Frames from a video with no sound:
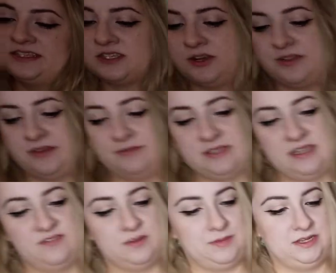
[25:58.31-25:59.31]
this skirt that was
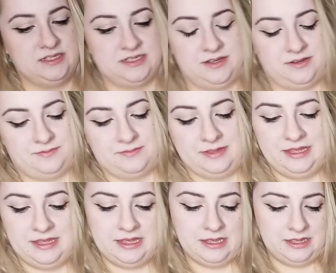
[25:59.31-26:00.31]
giving me some
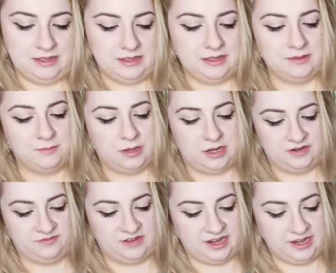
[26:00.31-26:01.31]

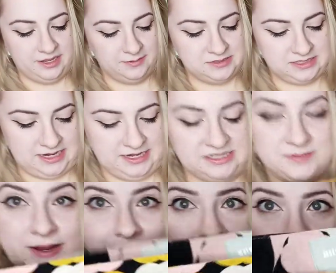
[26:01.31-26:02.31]
mod vibes and it's
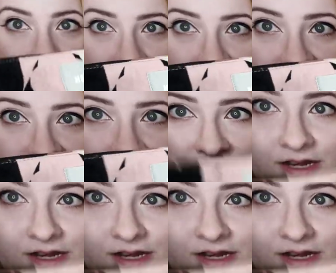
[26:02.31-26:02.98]
by Maeve